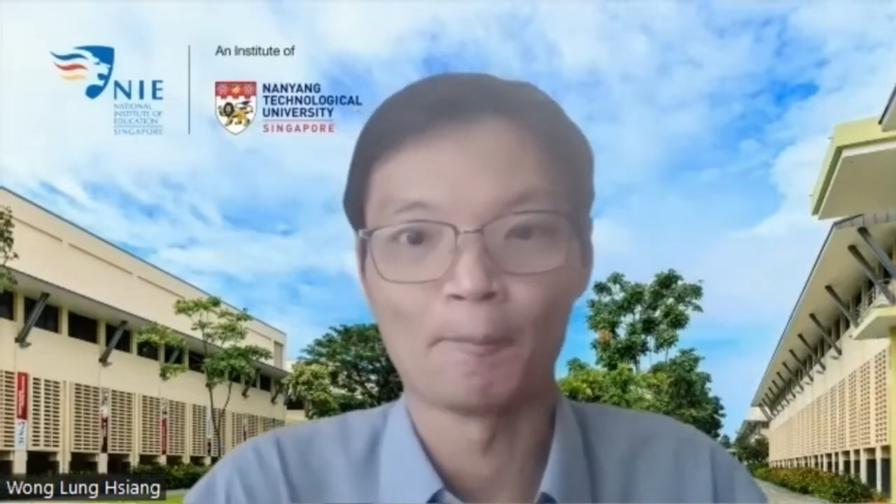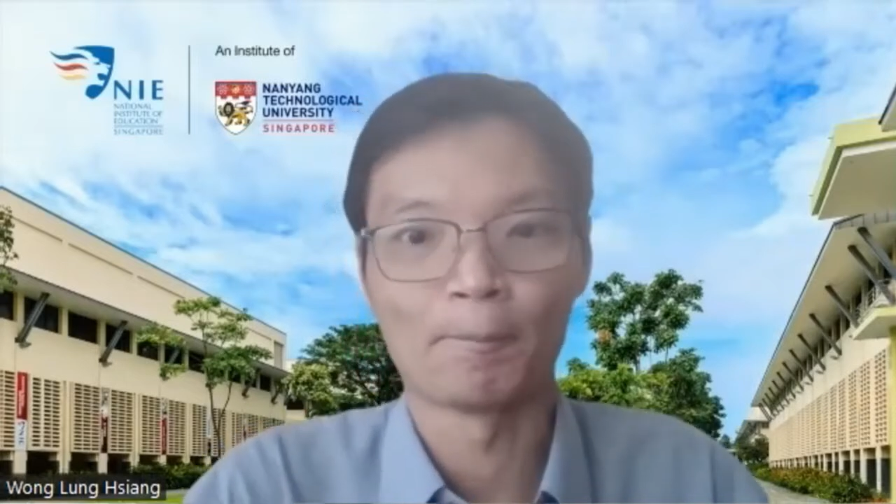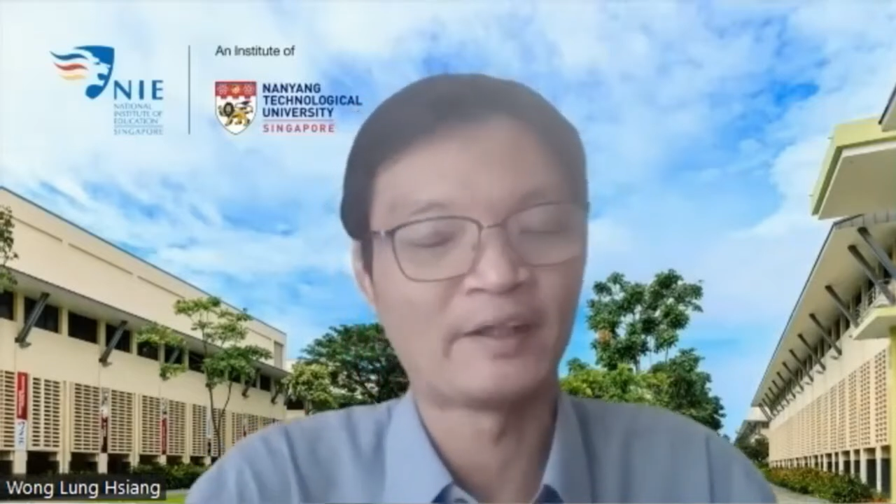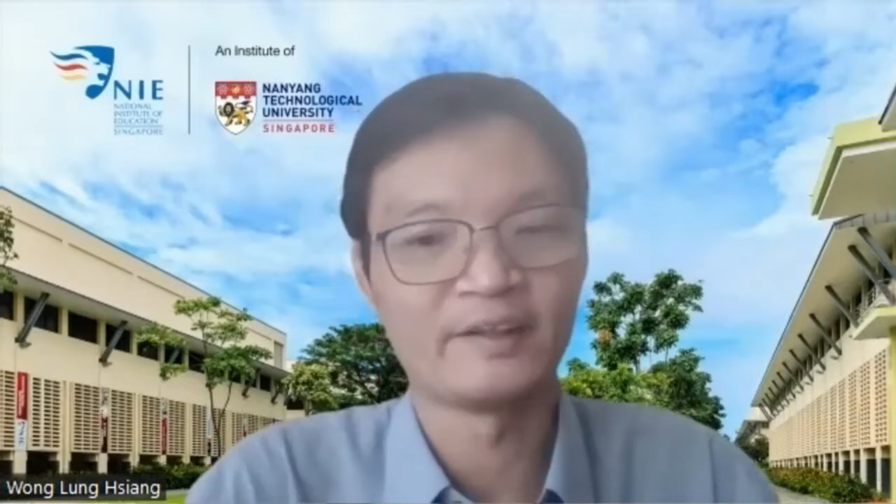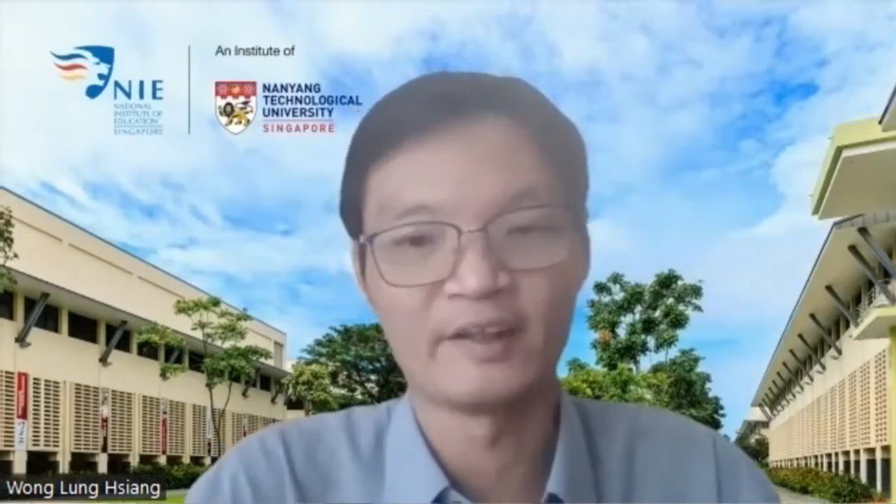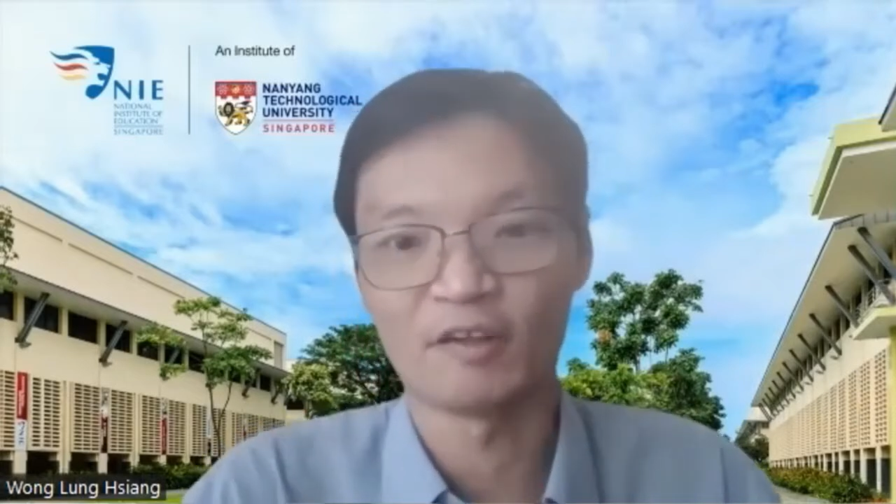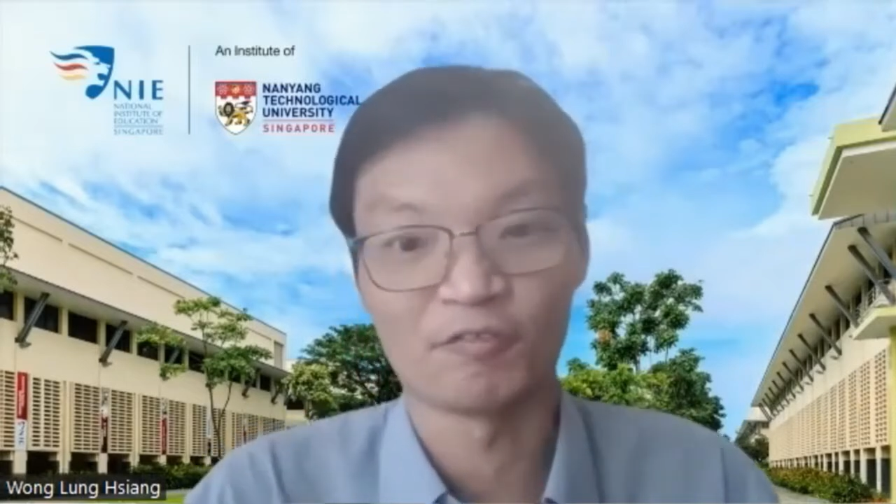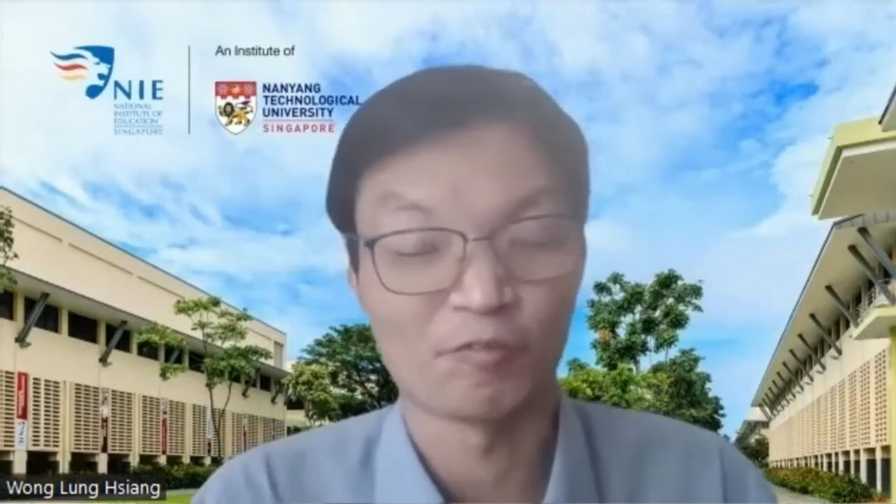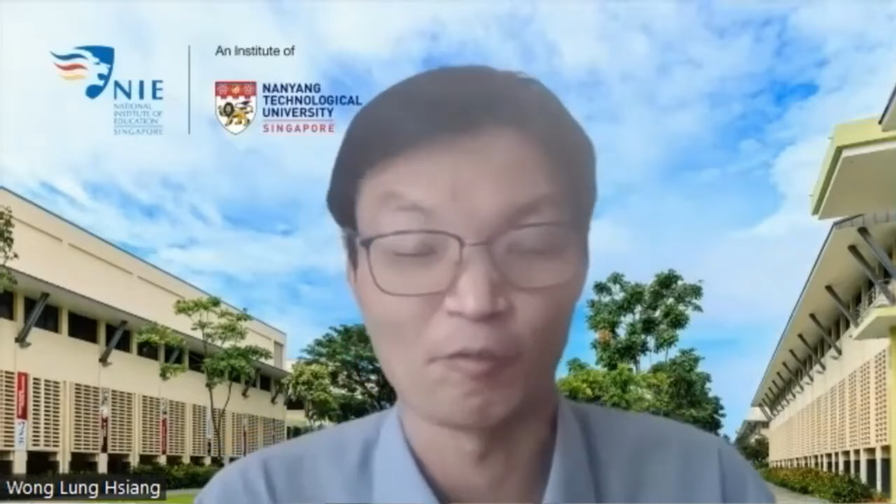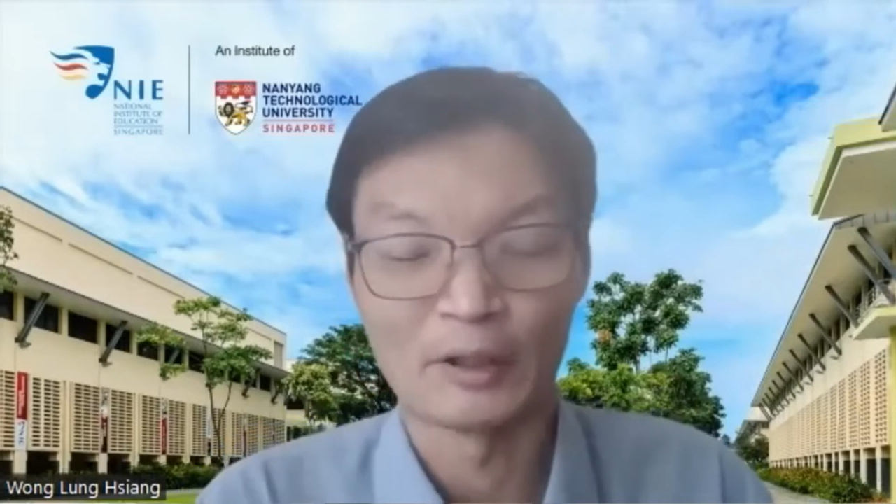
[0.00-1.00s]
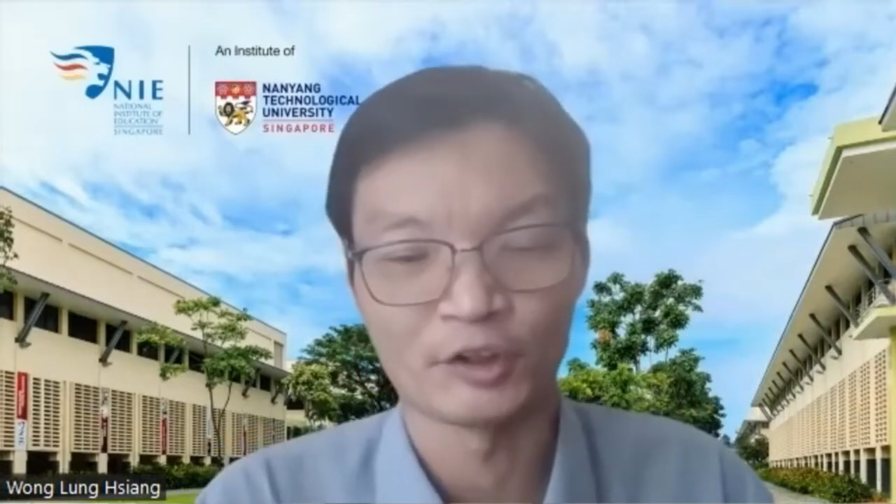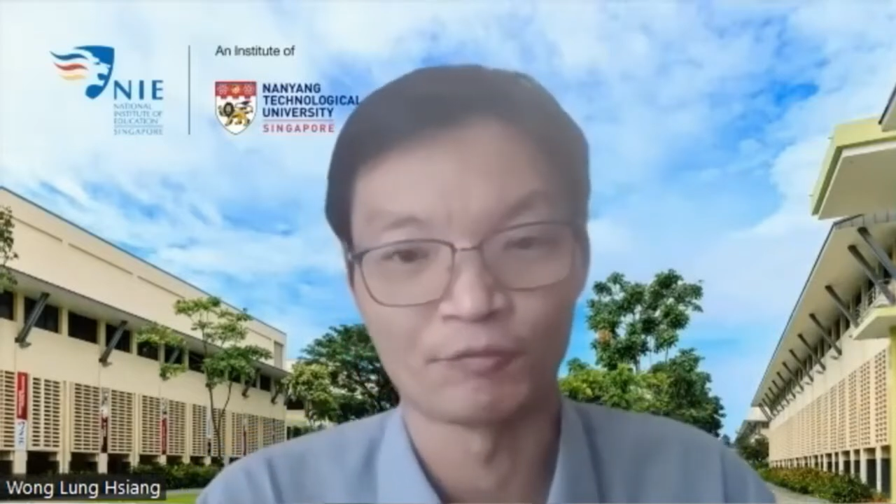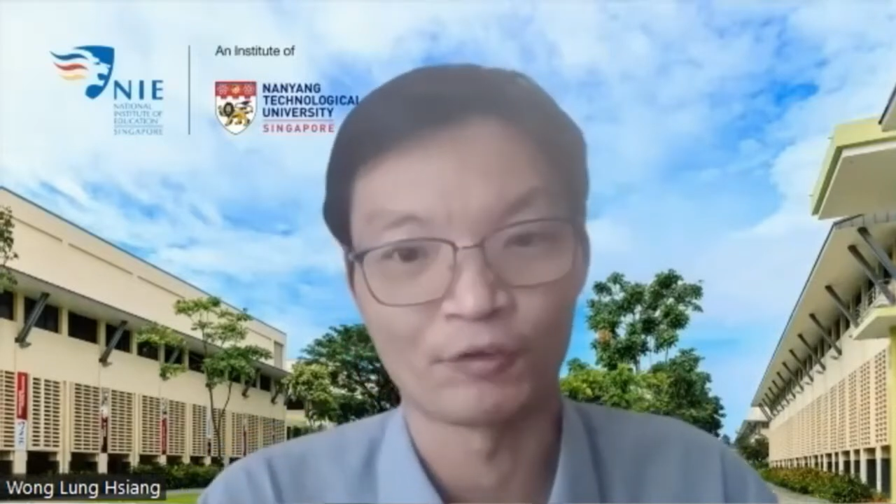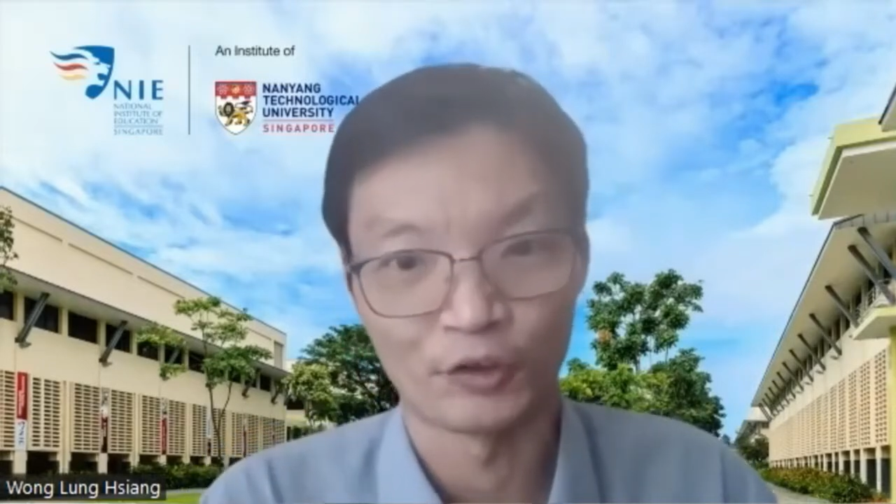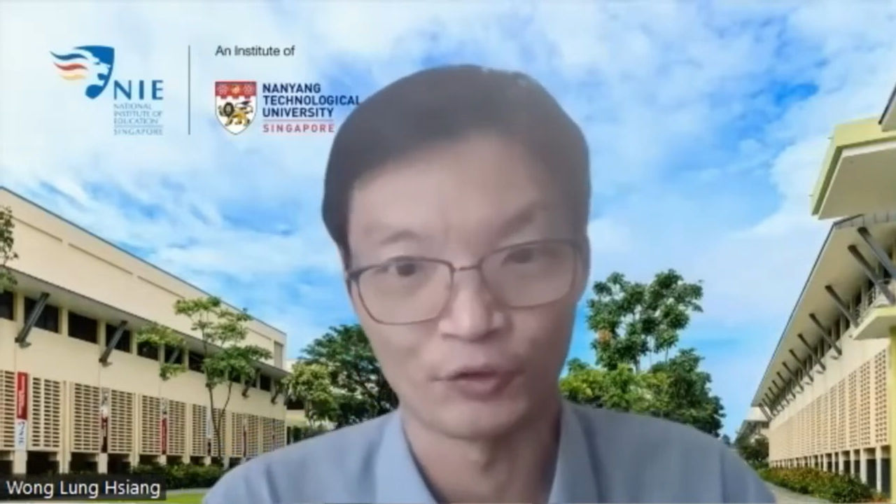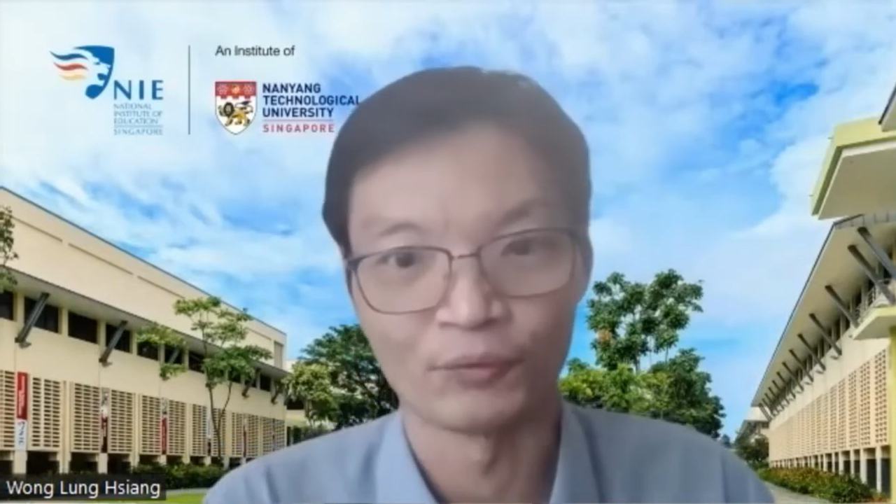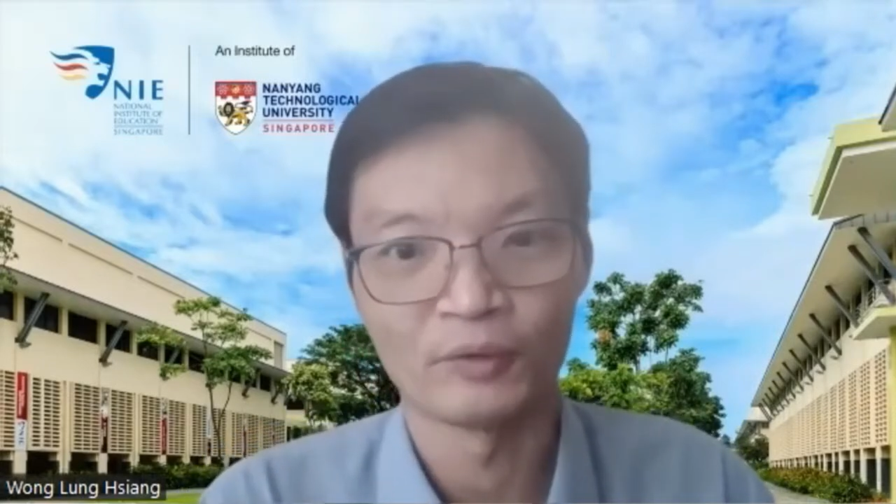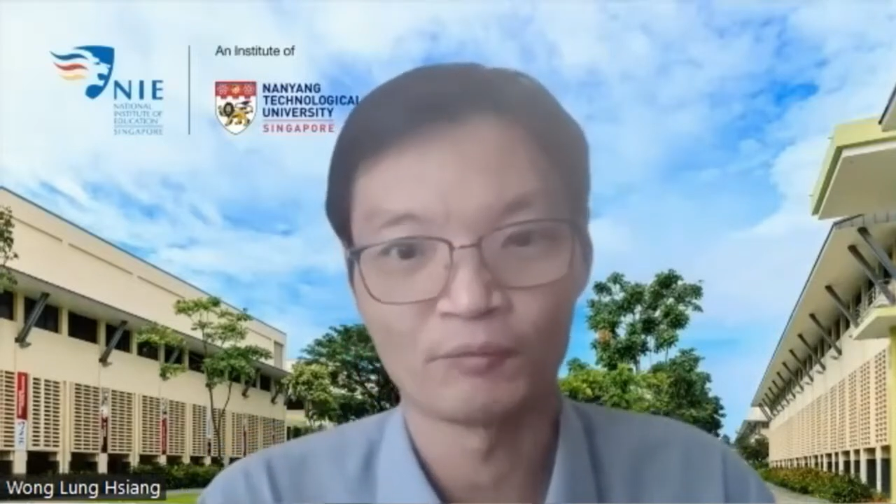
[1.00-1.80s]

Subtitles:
abundant of information for you,